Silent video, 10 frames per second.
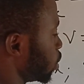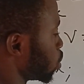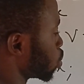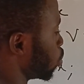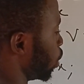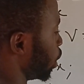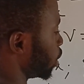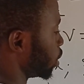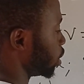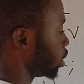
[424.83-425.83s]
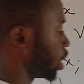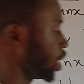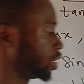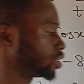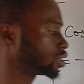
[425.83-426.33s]
square
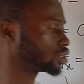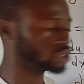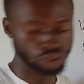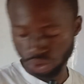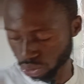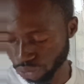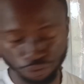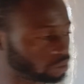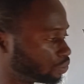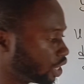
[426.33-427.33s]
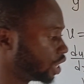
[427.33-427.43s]
x. So from